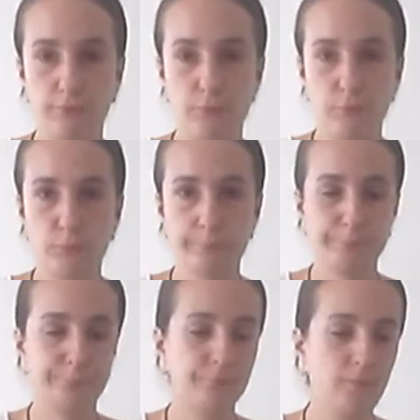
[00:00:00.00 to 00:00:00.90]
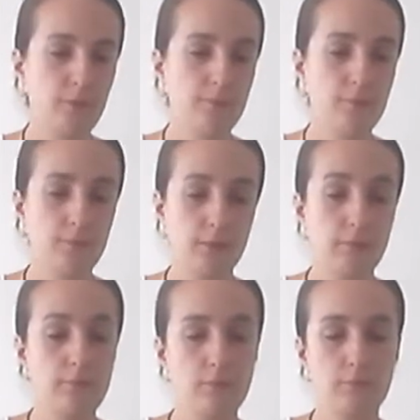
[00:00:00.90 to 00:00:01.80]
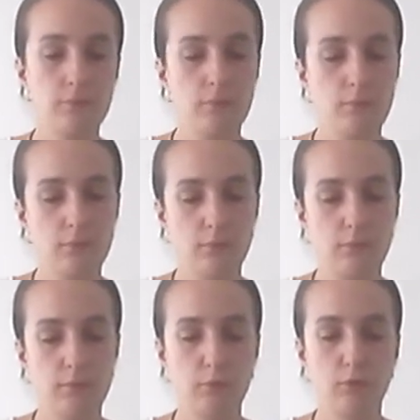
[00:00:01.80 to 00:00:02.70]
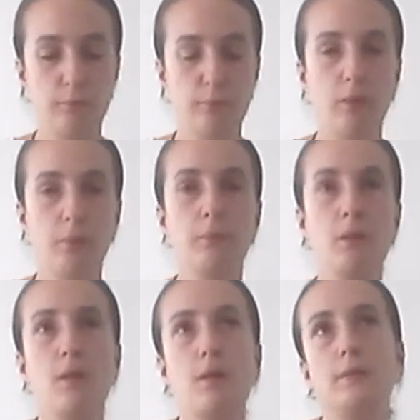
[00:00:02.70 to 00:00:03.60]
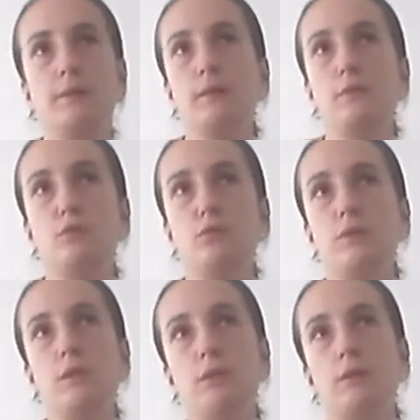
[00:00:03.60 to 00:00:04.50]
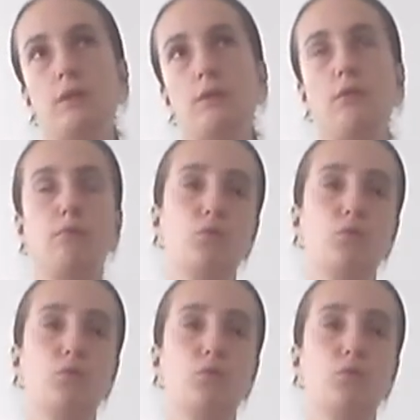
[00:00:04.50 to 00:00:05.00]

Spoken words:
You know, that's the core problem, and that you think that